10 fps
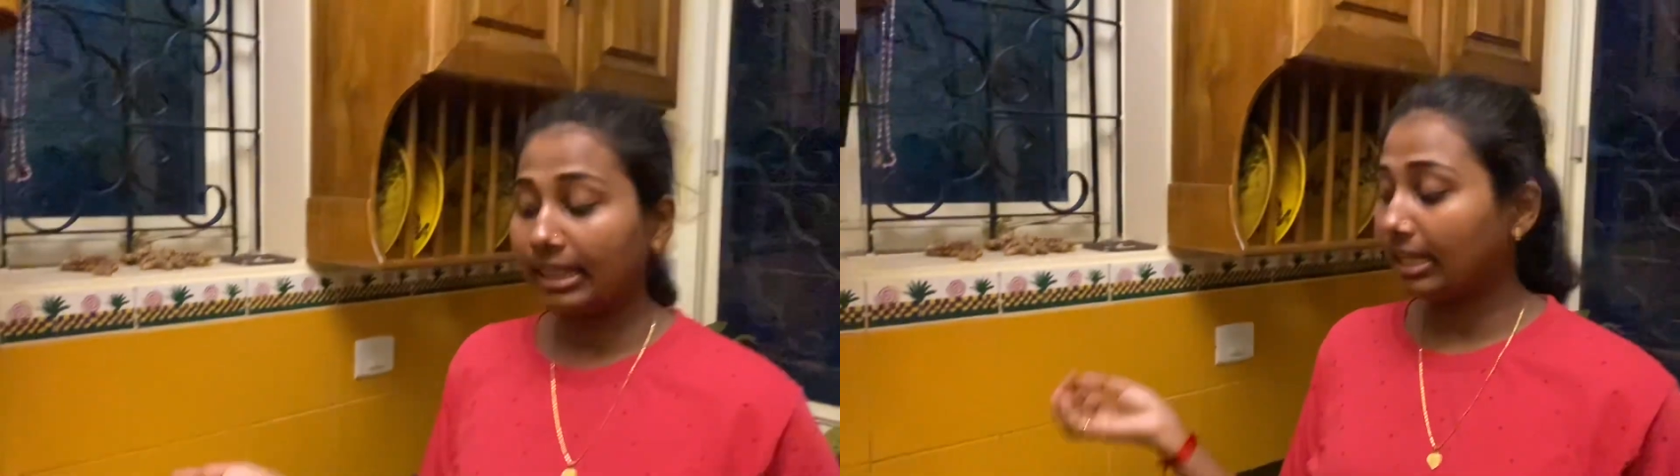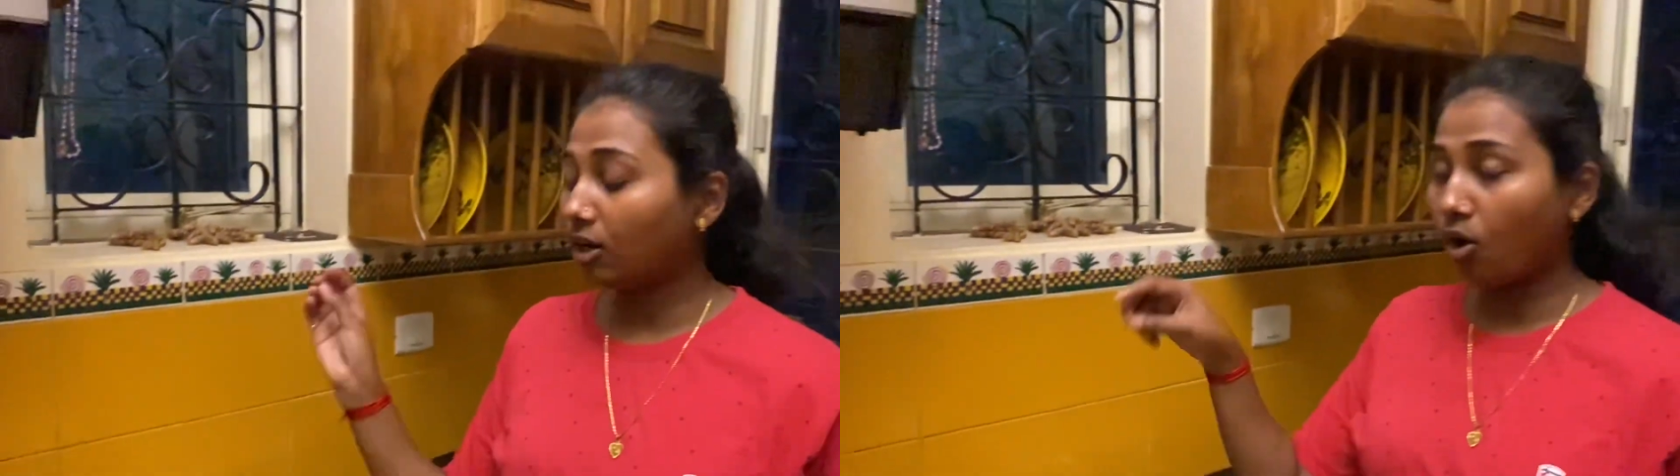
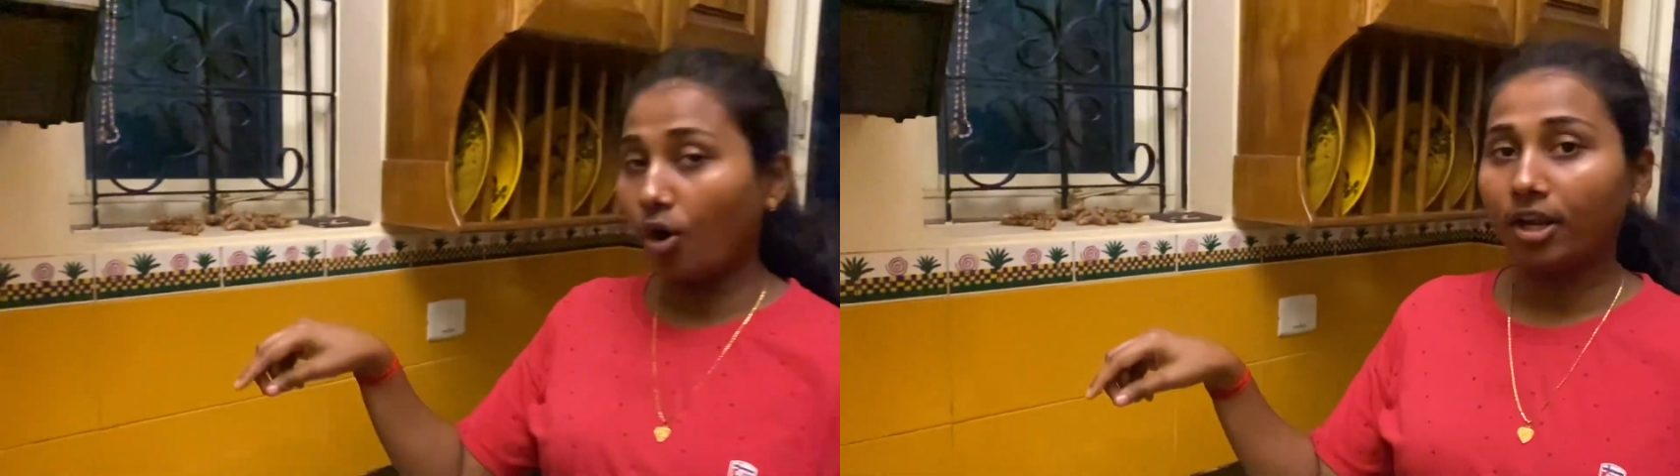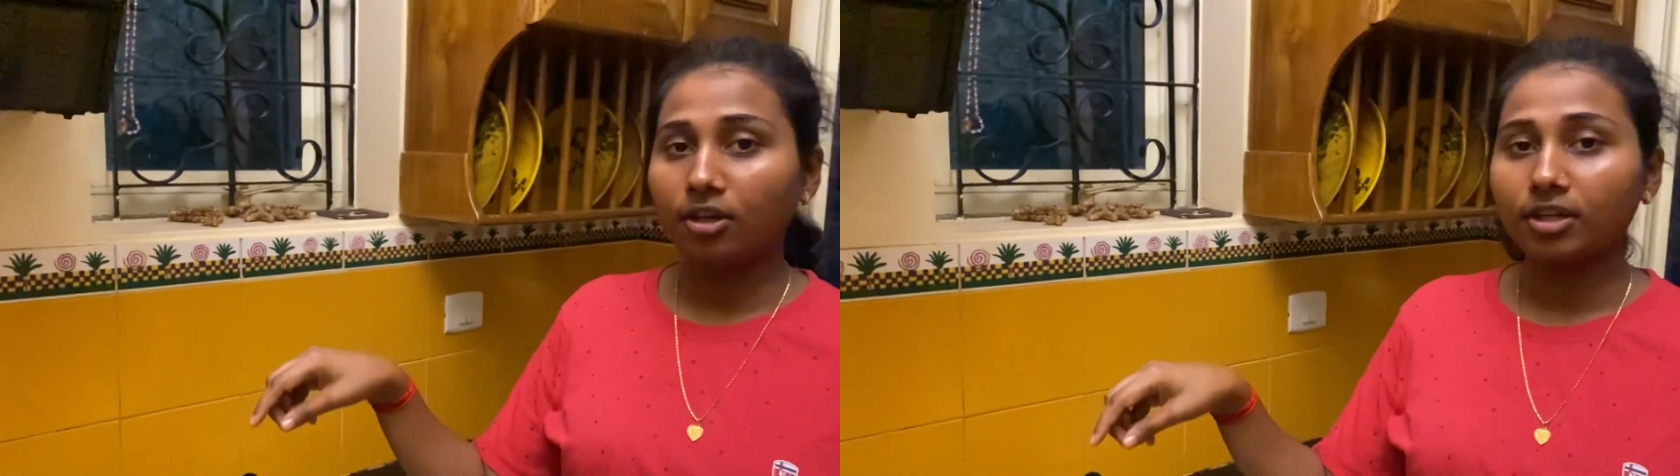then
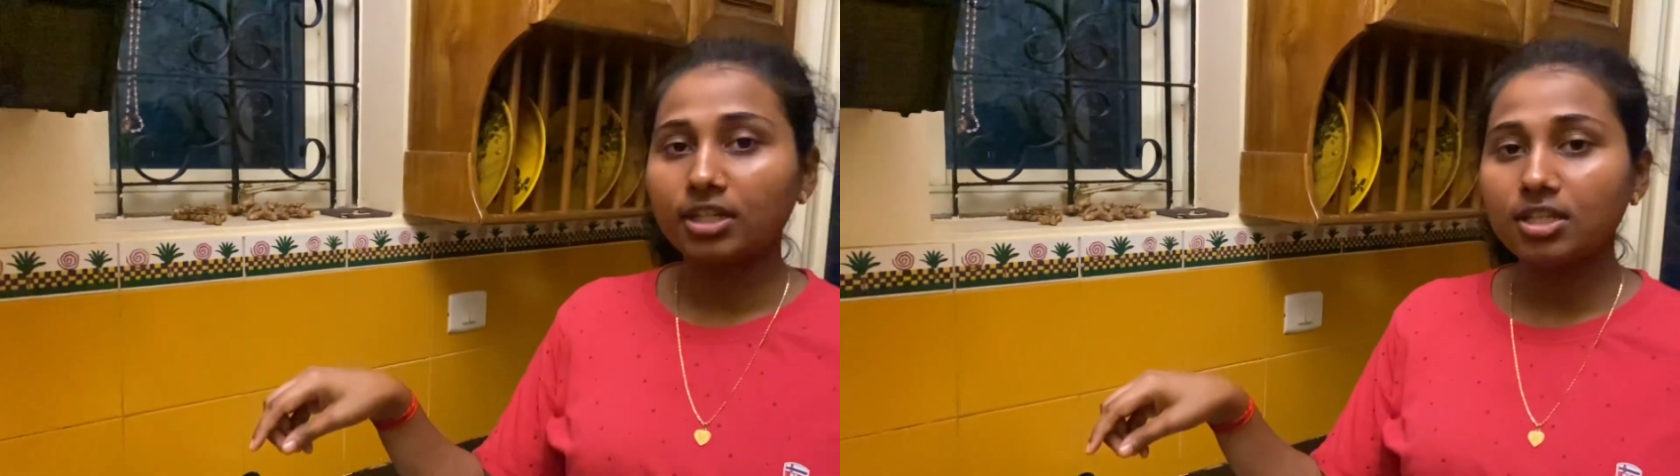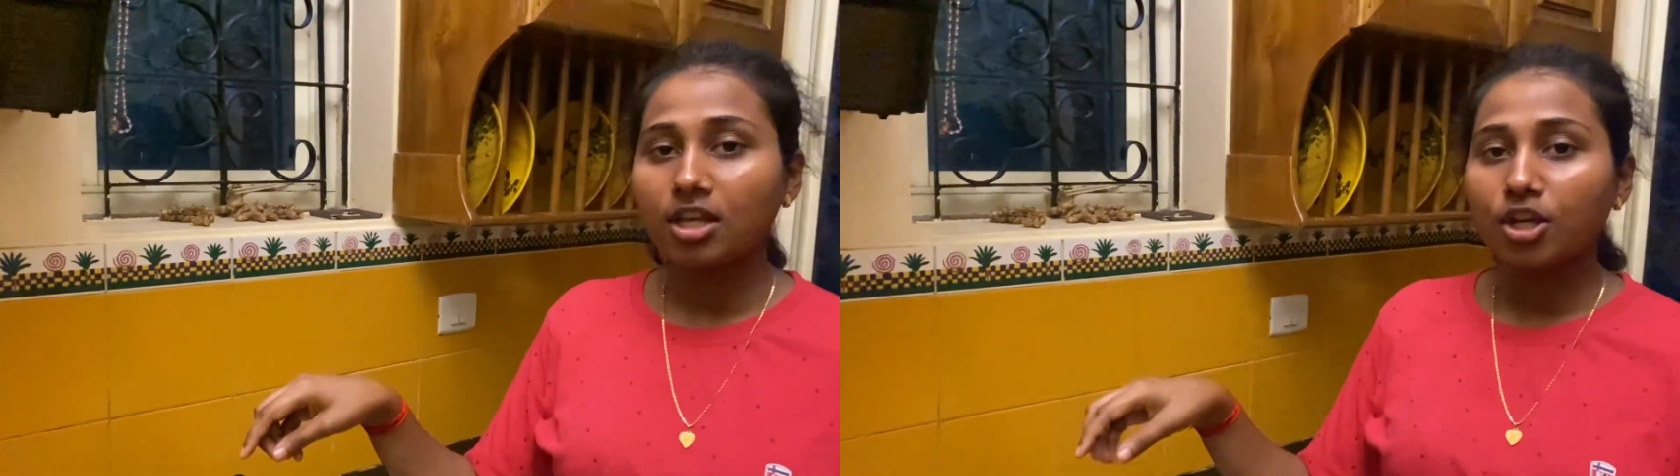oil on it,
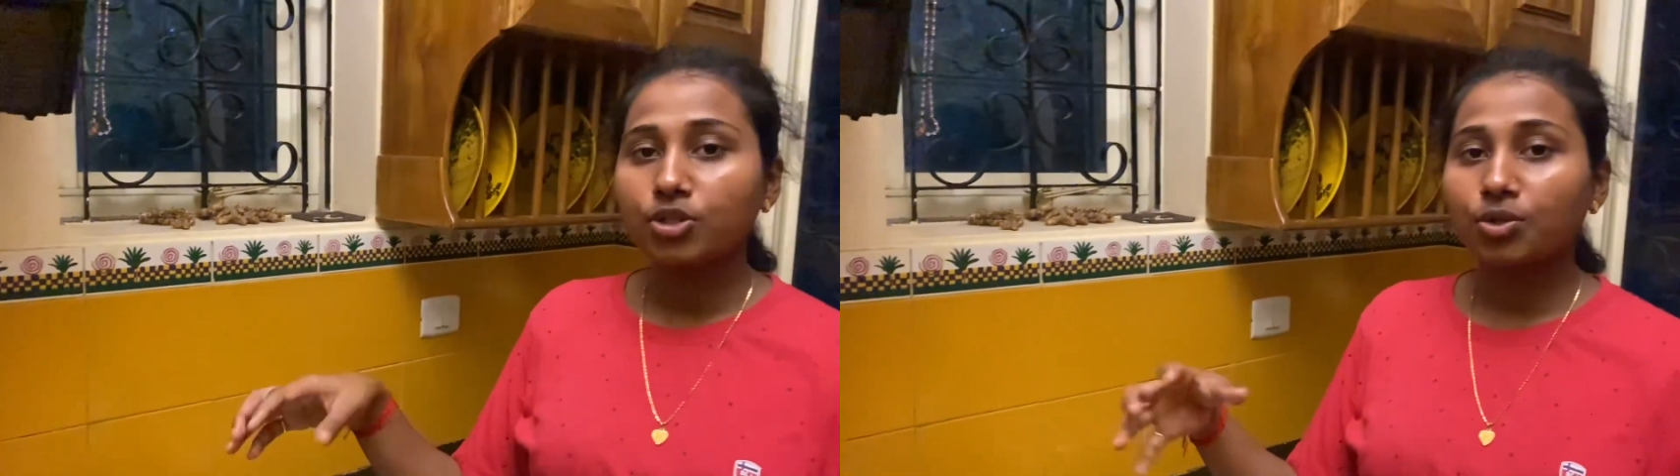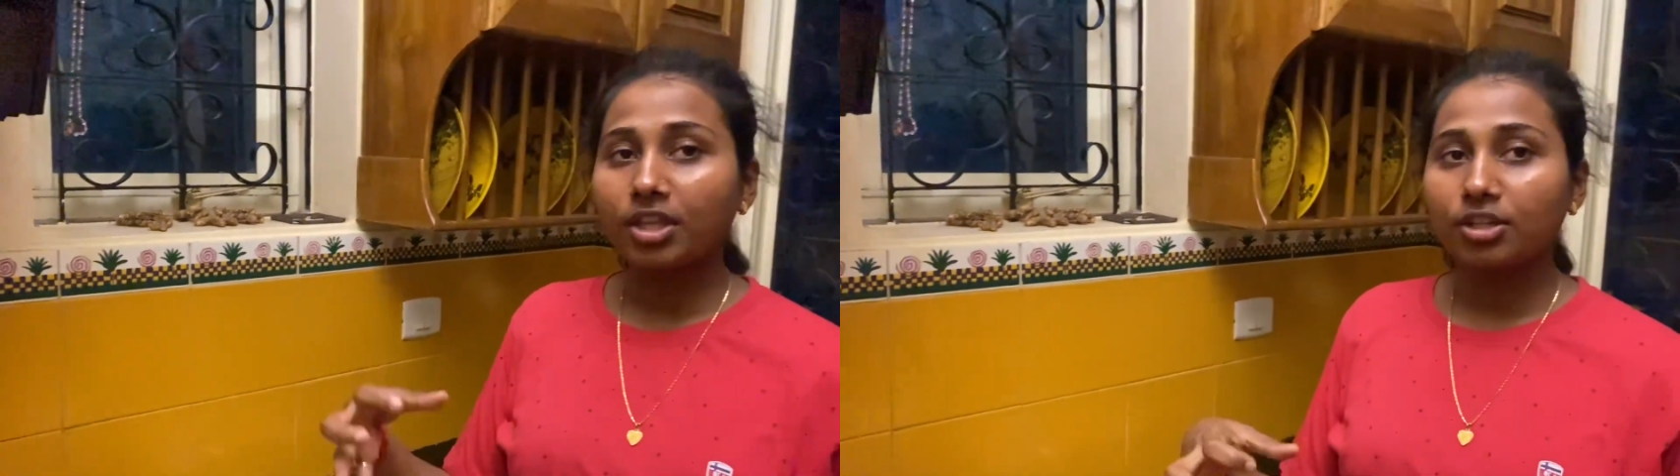so that